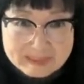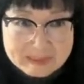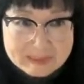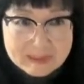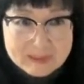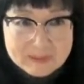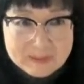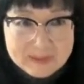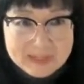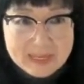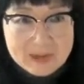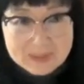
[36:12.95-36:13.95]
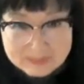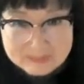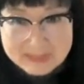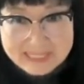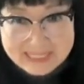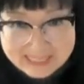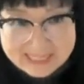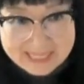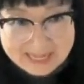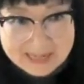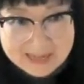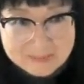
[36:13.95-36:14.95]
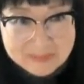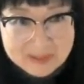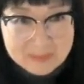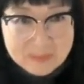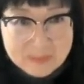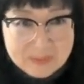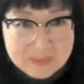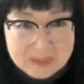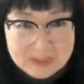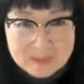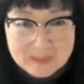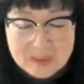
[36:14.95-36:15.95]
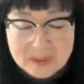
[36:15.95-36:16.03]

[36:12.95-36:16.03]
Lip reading: So he couldn't make it today, but we will